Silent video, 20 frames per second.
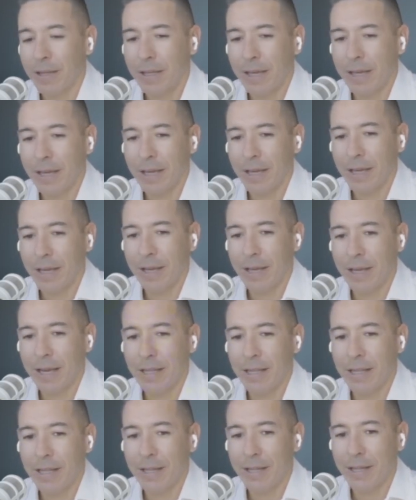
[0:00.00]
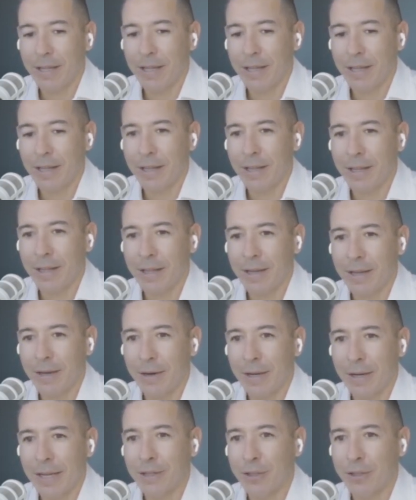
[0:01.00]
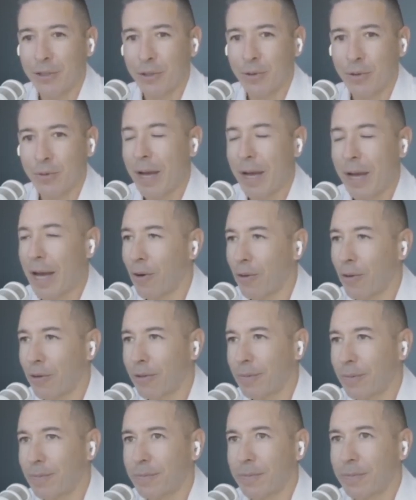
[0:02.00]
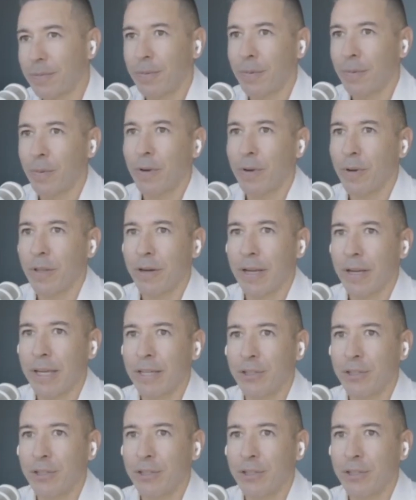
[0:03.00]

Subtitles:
and then they're into health, or they're